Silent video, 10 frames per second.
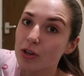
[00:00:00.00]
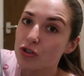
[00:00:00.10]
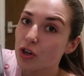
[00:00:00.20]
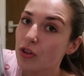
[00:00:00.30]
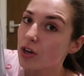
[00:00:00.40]
I
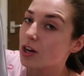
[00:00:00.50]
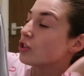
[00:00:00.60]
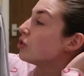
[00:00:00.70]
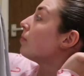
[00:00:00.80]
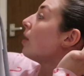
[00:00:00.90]
tried the
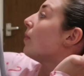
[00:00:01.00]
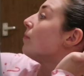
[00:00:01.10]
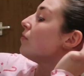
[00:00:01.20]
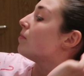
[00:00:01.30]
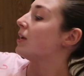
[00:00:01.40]
large one, but I went
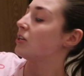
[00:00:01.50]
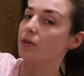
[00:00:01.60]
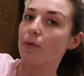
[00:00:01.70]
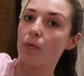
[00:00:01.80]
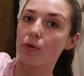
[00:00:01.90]
with the
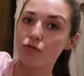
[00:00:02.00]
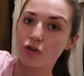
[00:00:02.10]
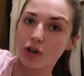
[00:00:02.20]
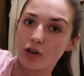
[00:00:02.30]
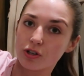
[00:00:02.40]
medium. I will
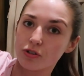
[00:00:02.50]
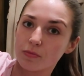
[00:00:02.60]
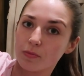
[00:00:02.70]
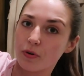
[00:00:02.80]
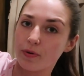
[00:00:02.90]
try it on at
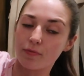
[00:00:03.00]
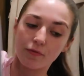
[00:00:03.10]
some point